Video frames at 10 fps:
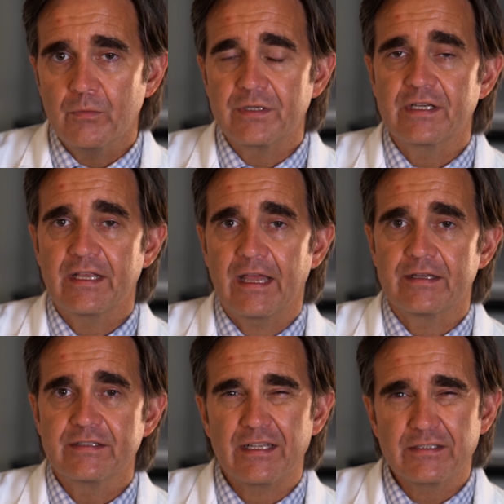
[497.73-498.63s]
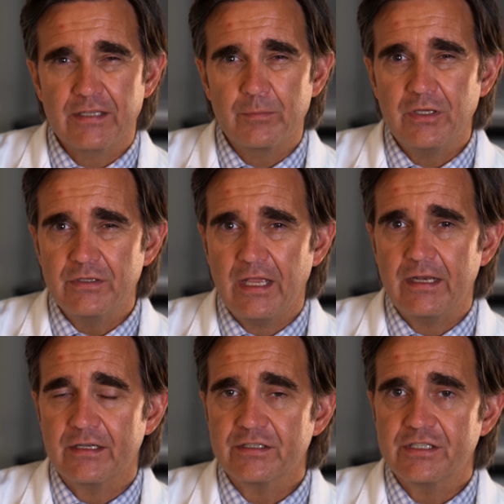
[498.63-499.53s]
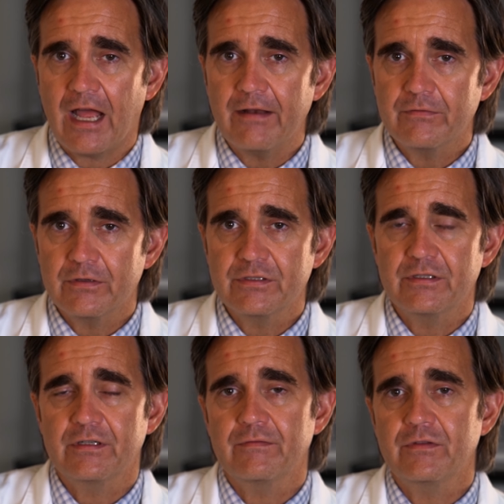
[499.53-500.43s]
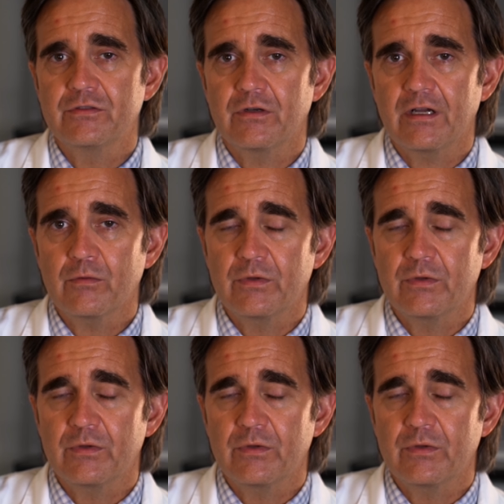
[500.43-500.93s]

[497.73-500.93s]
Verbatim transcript: which again is that subcutaneous shot version of the drug,